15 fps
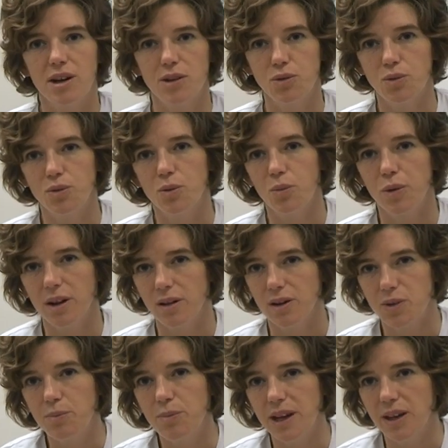Artuk will
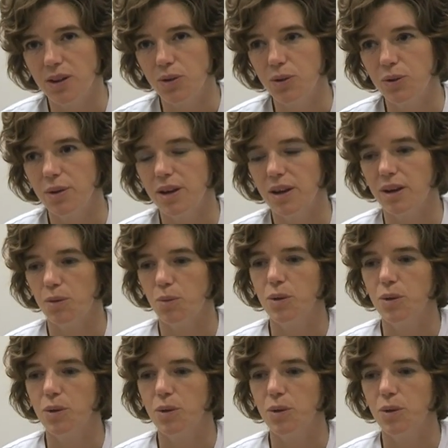explain you,